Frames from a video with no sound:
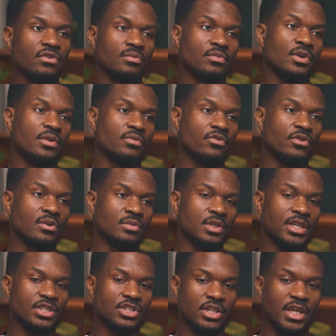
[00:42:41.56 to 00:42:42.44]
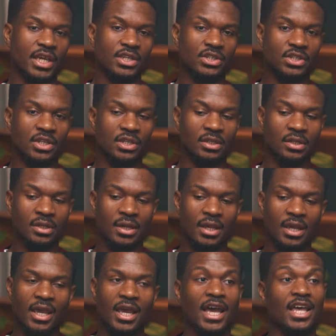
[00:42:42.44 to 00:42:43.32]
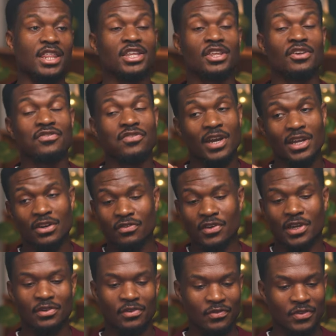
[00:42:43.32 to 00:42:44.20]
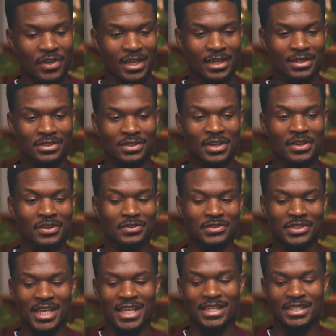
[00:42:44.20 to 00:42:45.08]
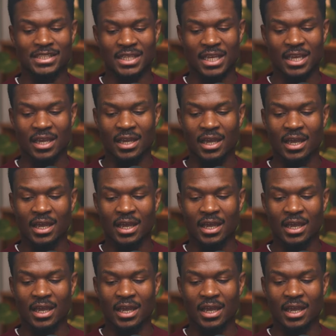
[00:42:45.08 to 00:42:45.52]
and from the education. I think the final thing I'll say is that